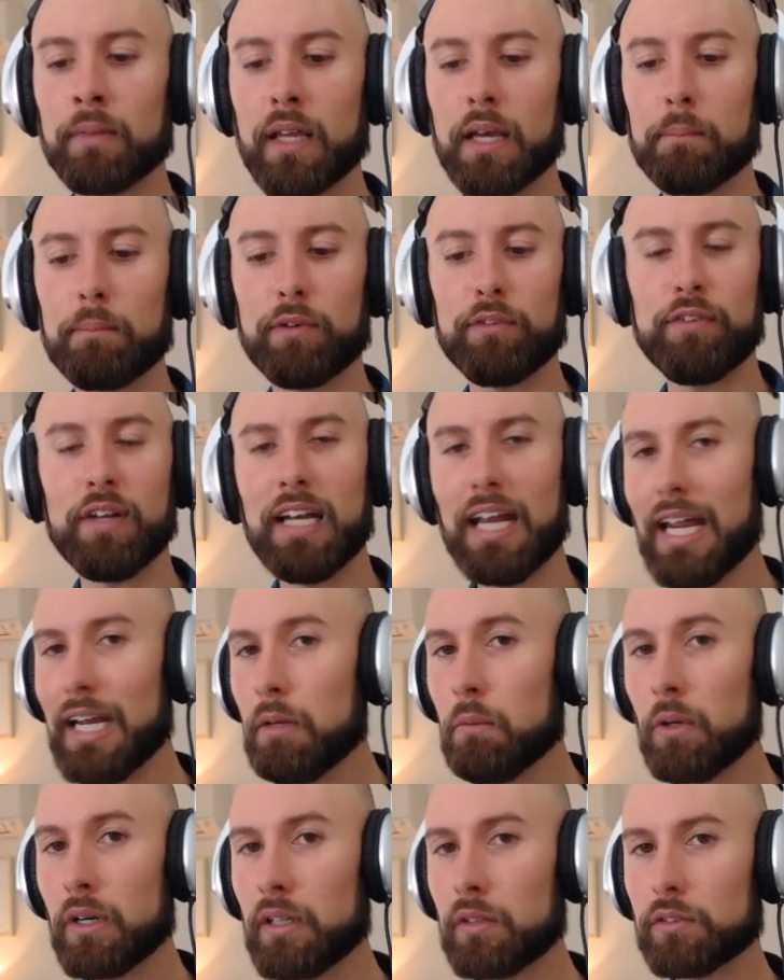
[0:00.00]
and prevent
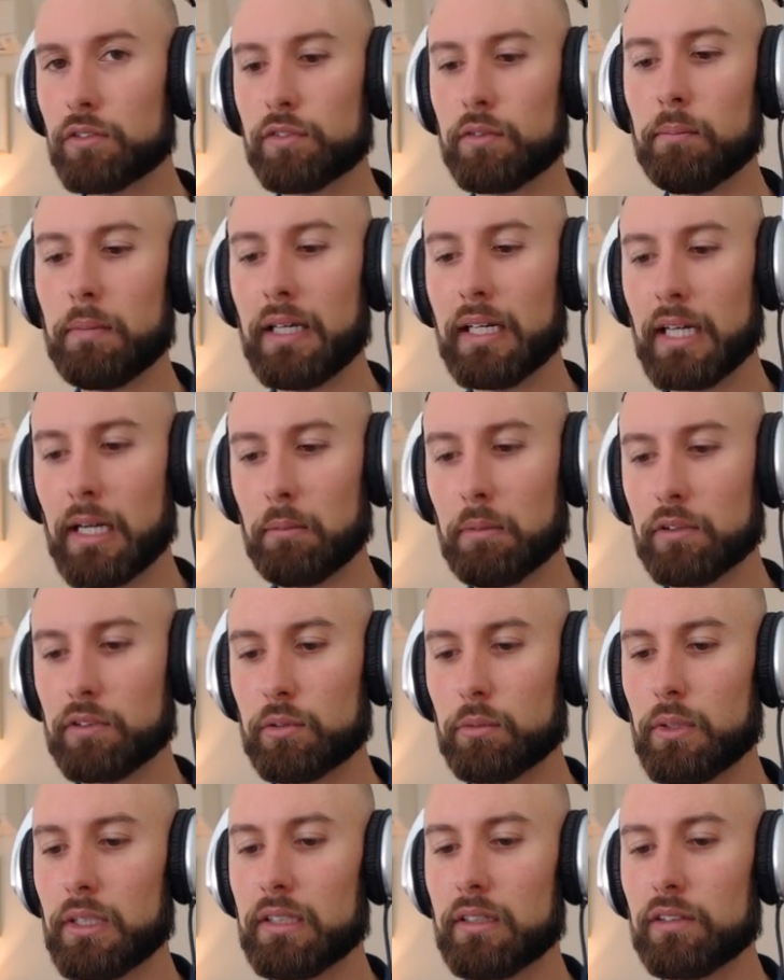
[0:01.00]
anyone else from being able
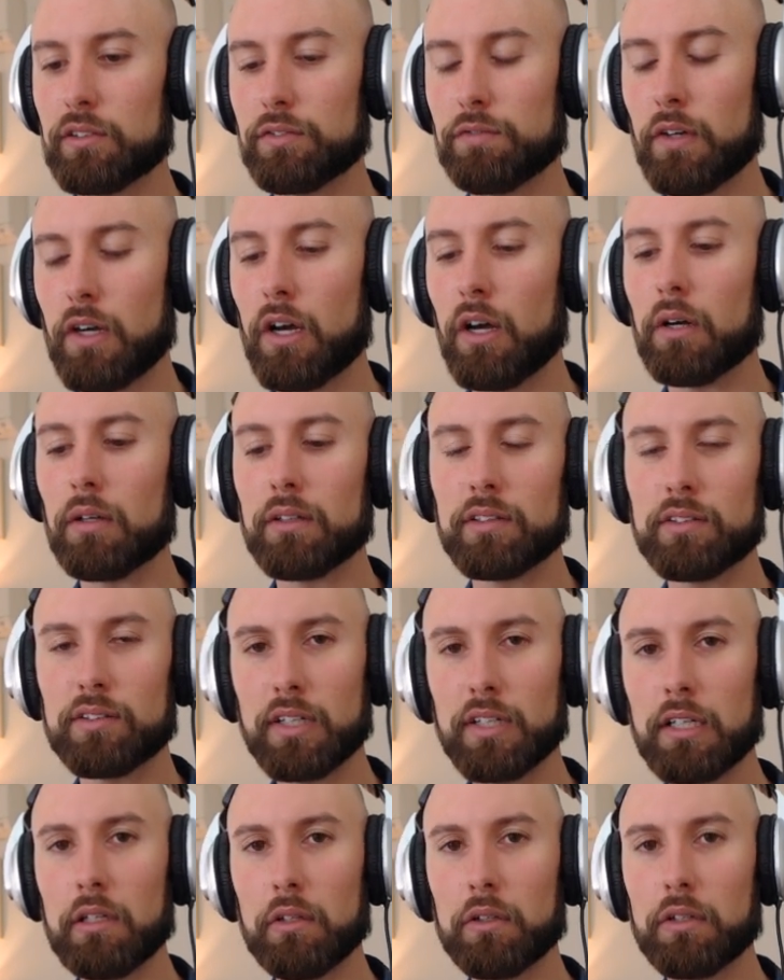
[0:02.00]
to read this file. Let's
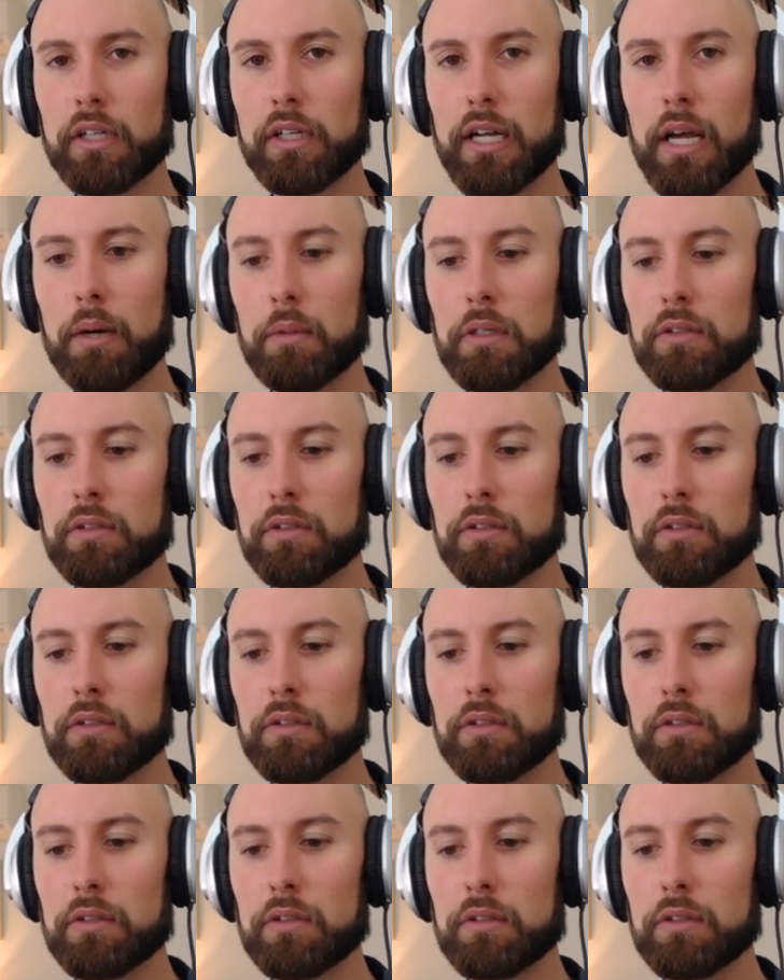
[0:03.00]
take a look at how we